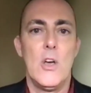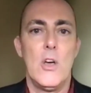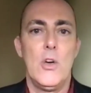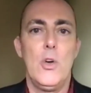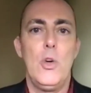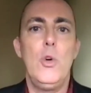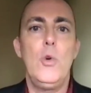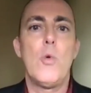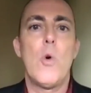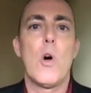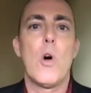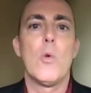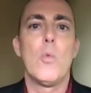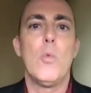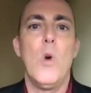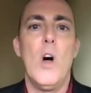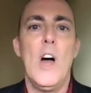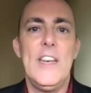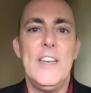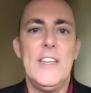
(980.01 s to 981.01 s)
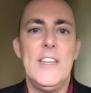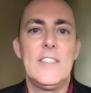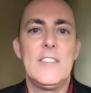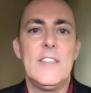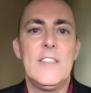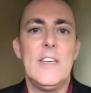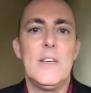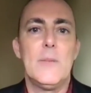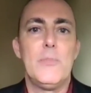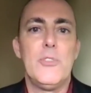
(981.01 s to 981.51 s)
who or what is
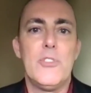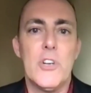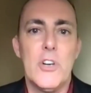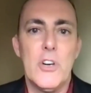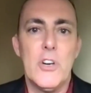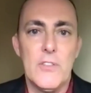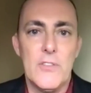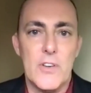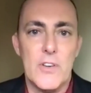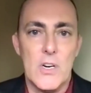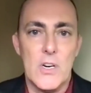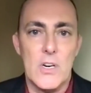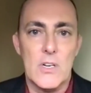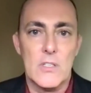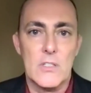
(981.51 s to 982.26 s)
the observer?